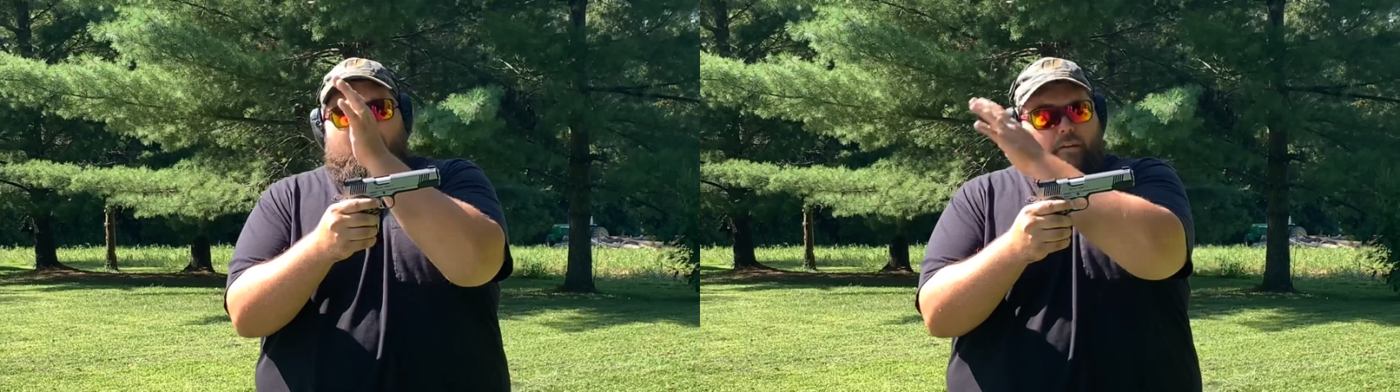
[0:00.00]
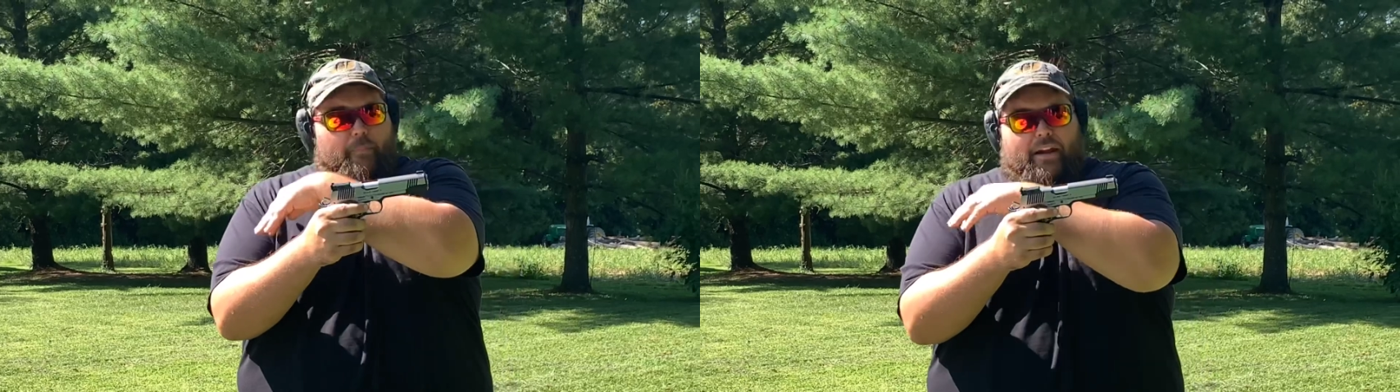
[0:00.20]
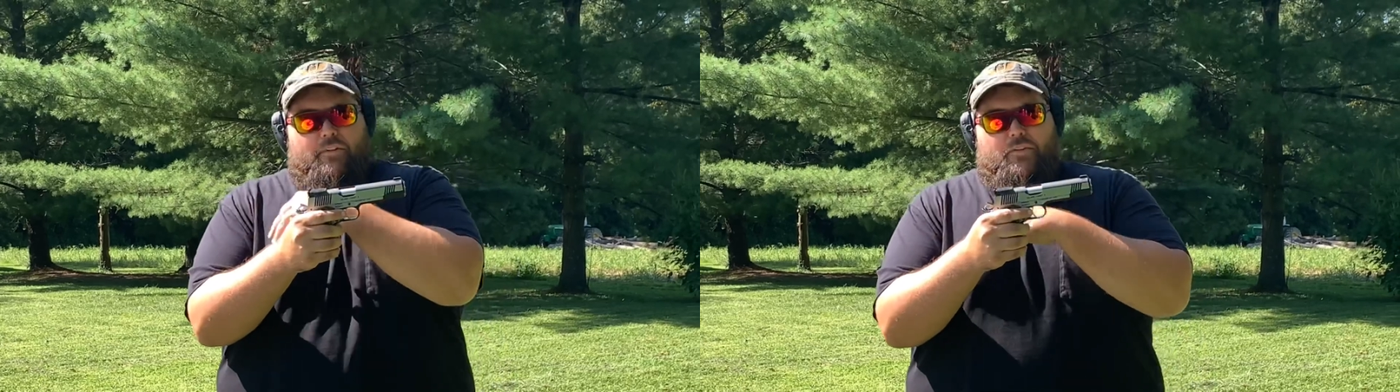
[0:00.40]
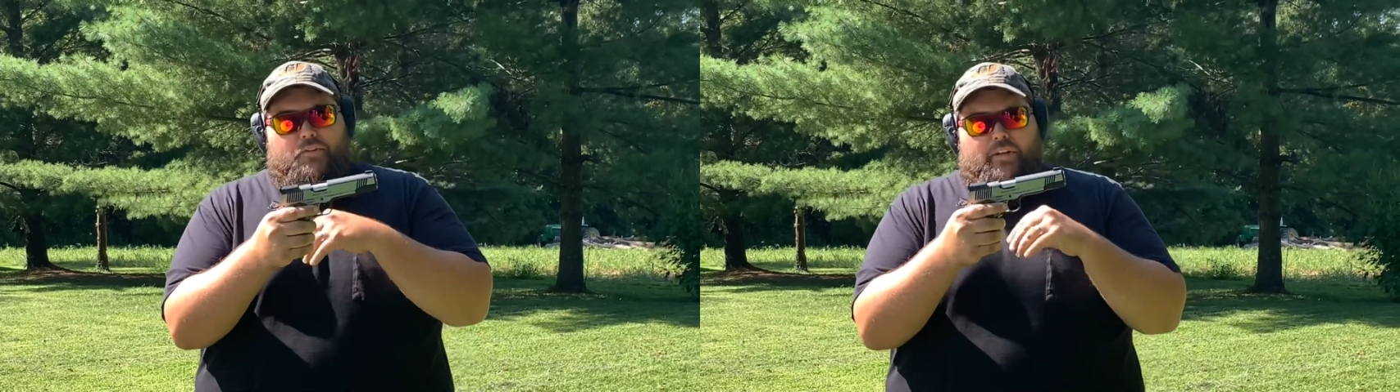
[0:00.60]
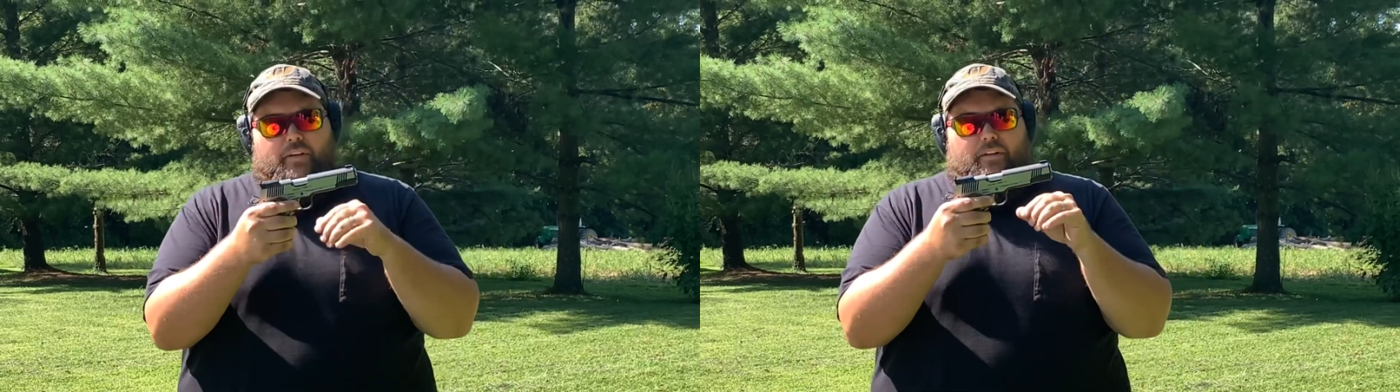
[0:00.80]
the better the
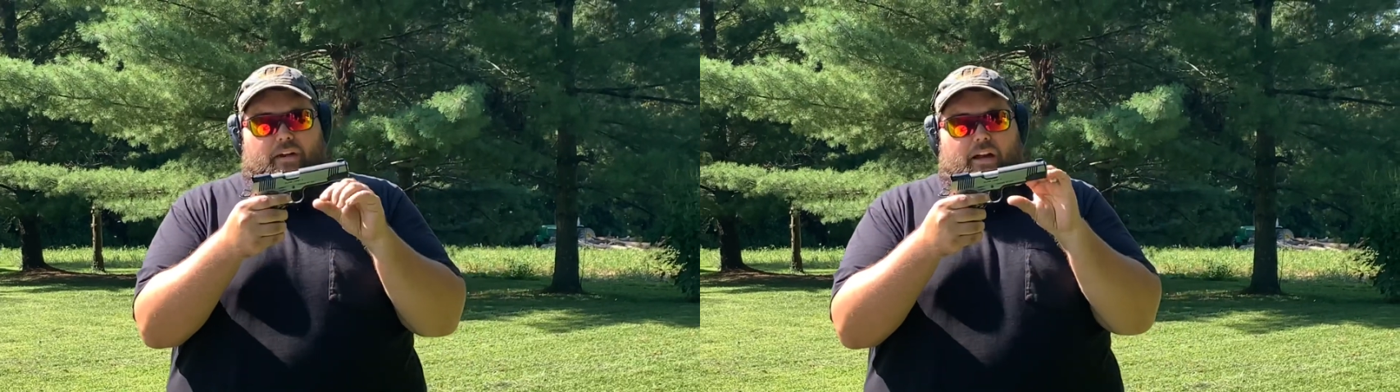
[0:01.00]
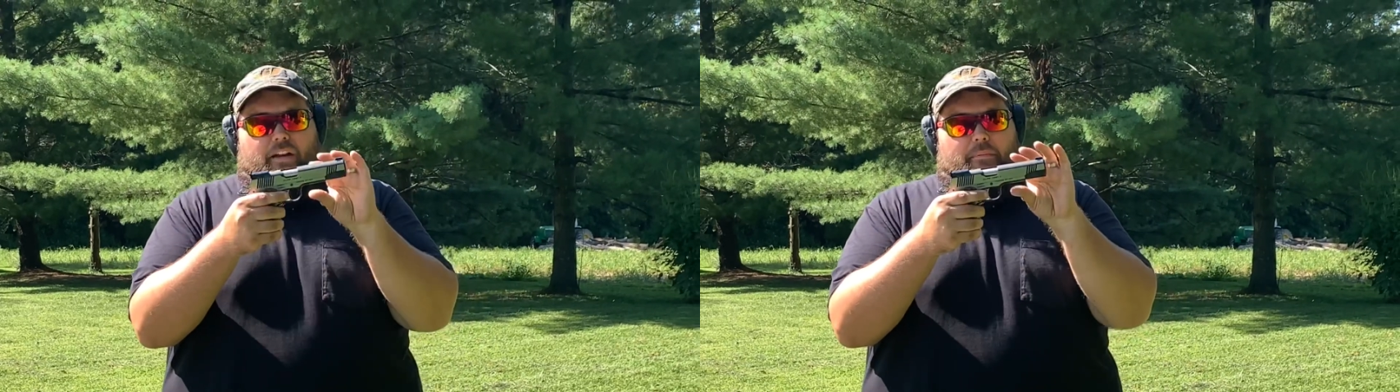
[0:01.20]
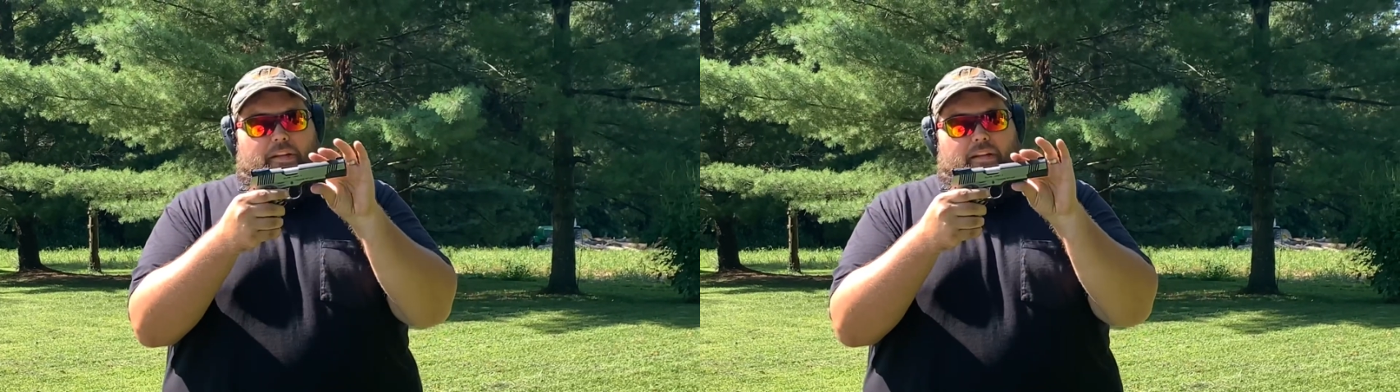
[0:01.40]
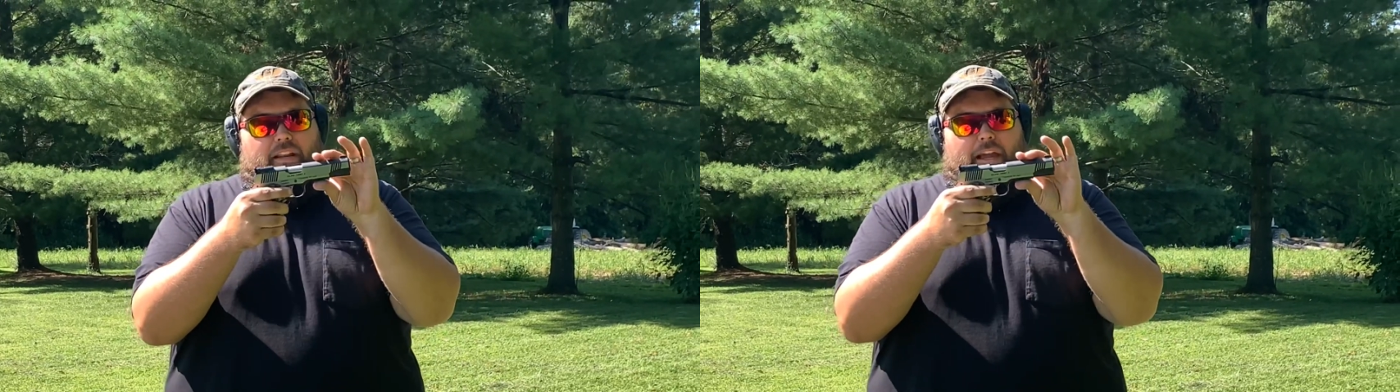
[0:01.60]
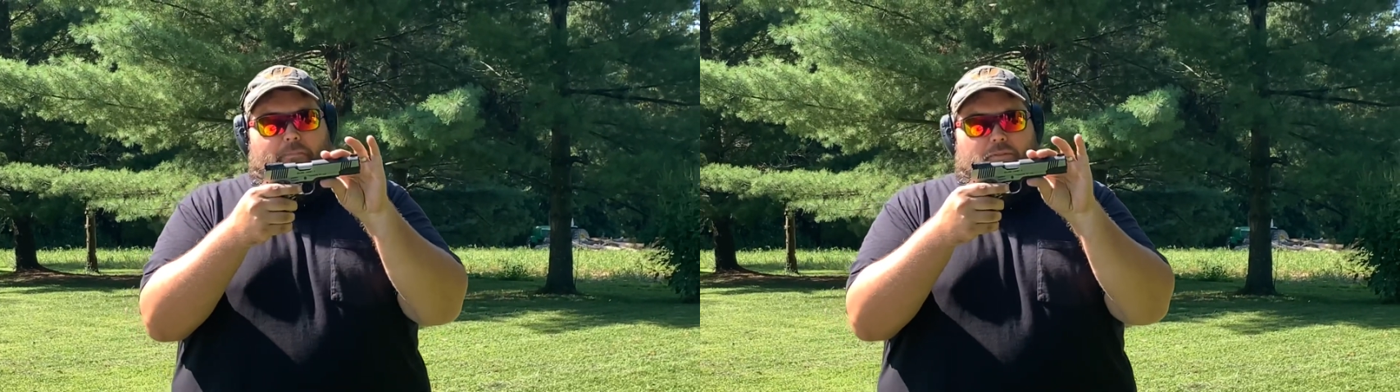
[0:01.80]
trigger got. I mean,
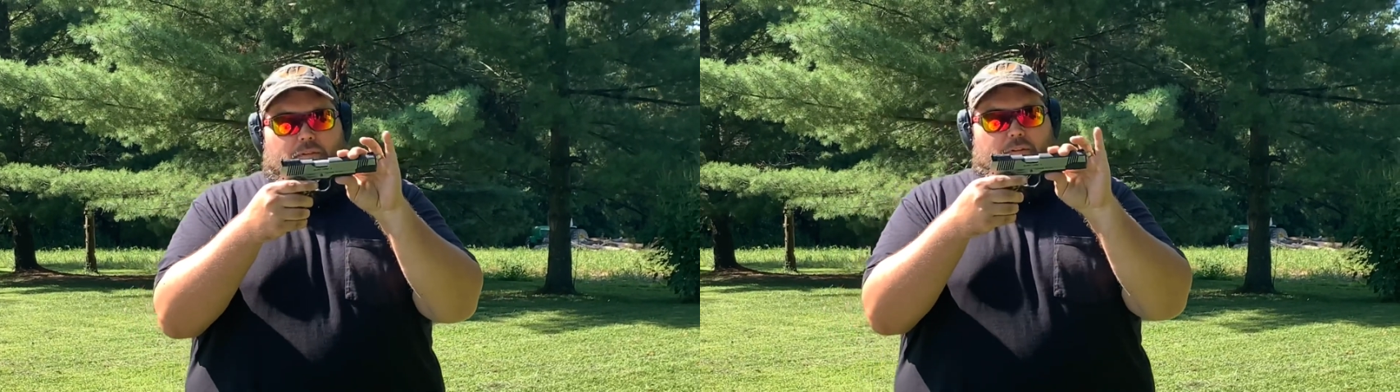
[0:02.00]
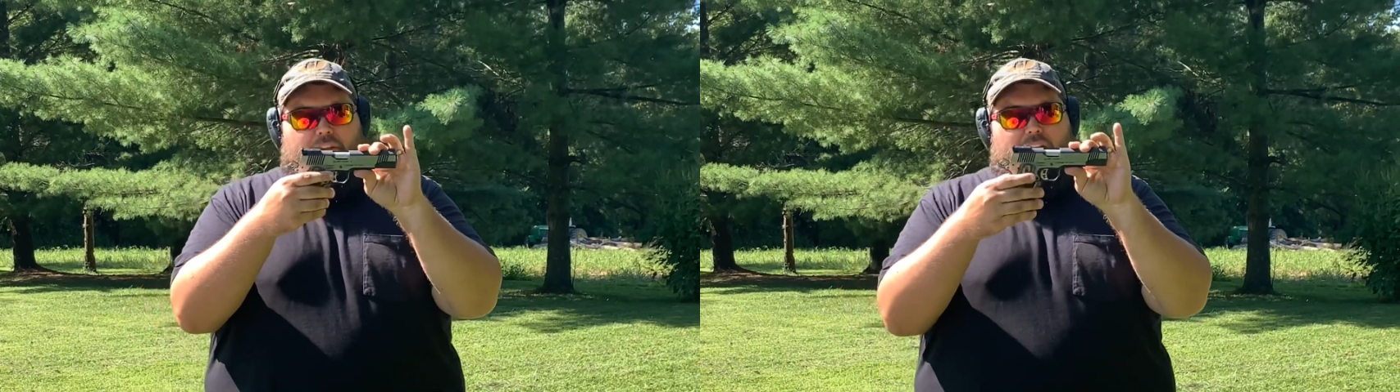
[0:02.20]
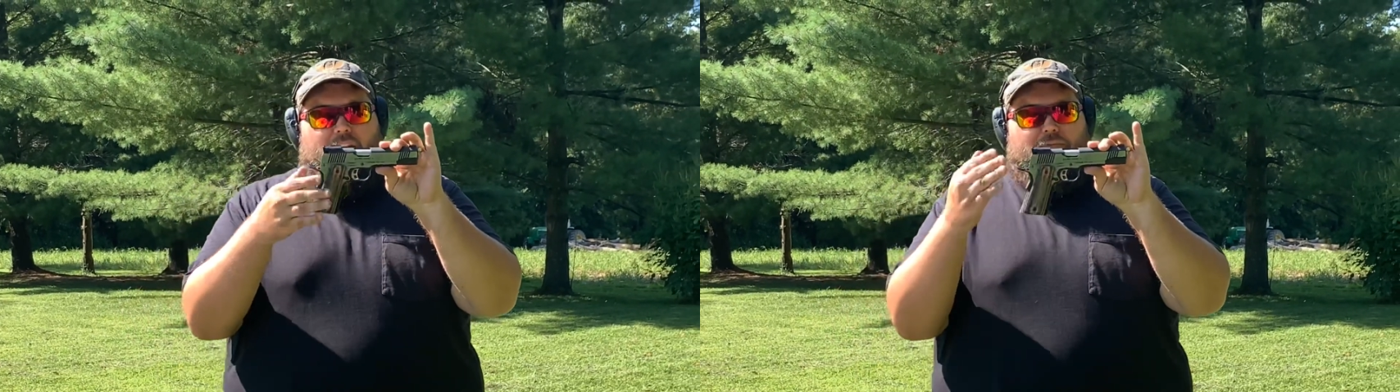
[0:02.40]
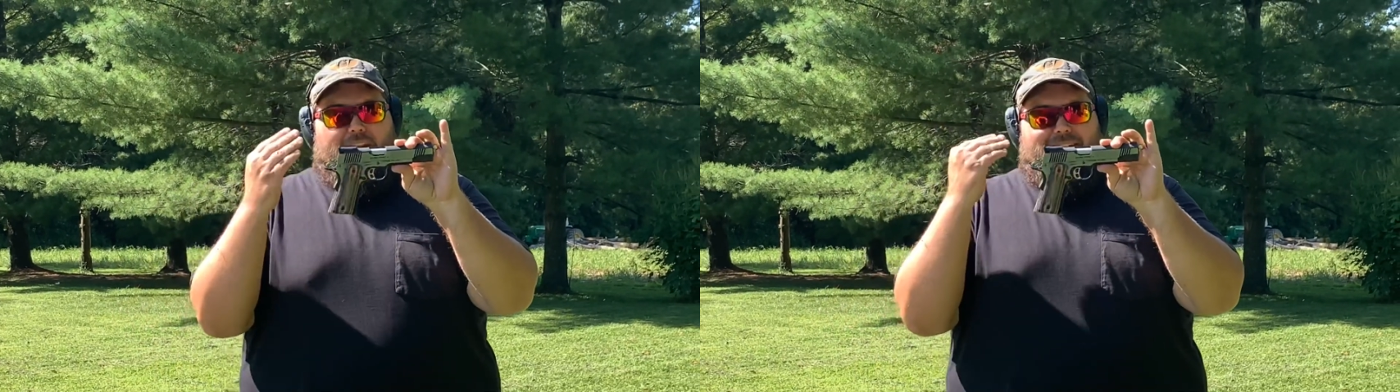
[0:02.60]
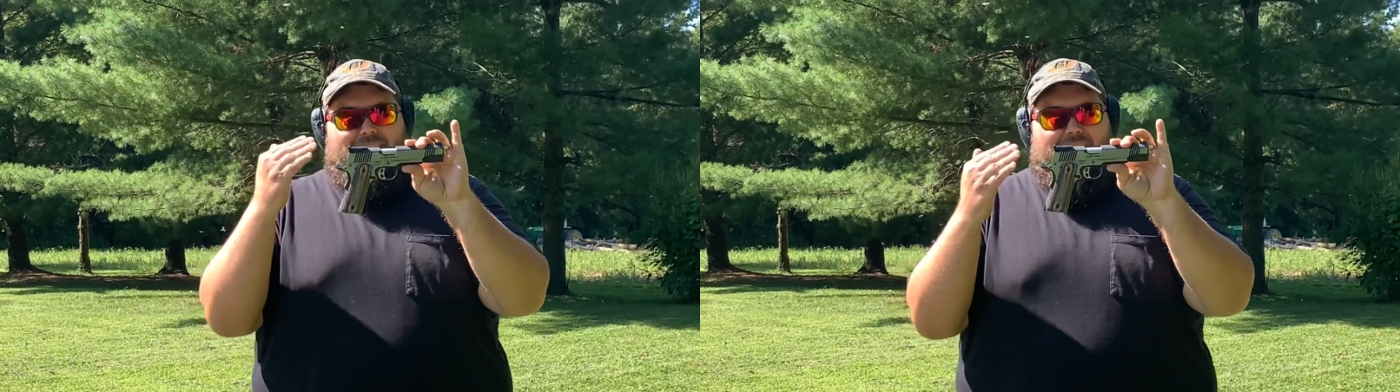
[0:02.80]
it absolutely got
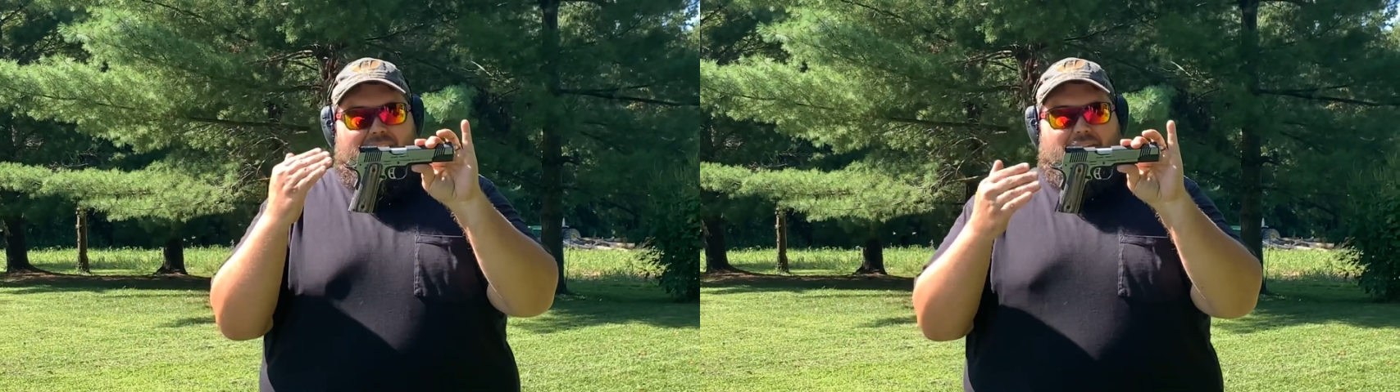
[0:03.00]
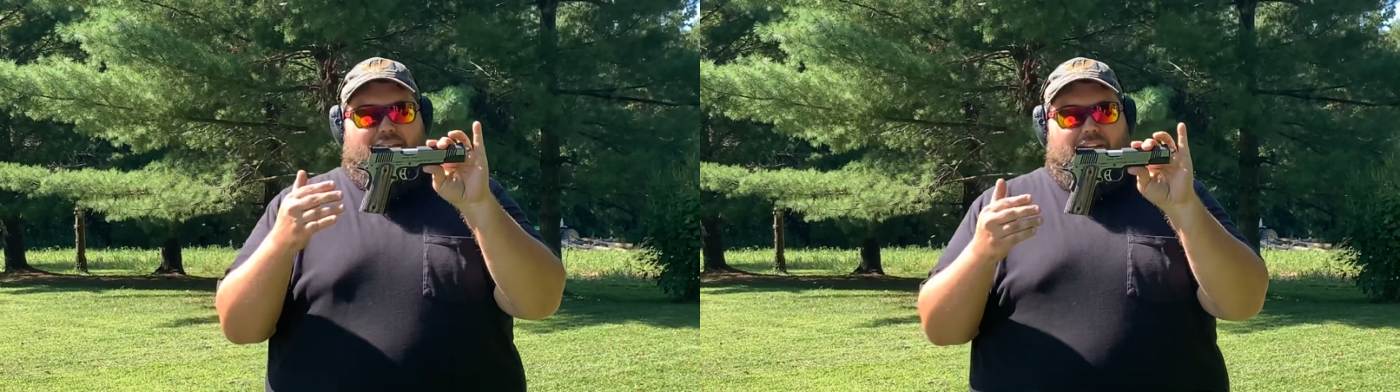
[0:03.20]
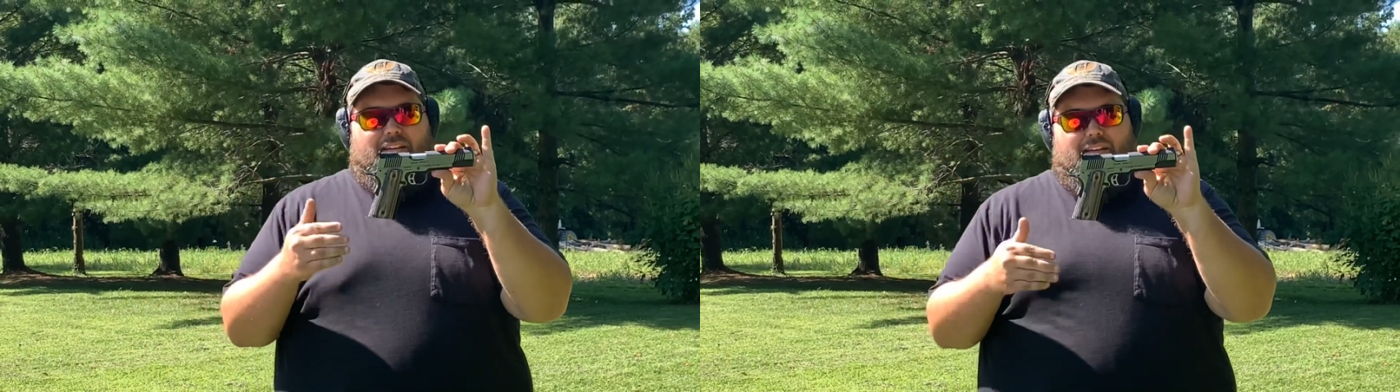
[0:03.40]
fantastic.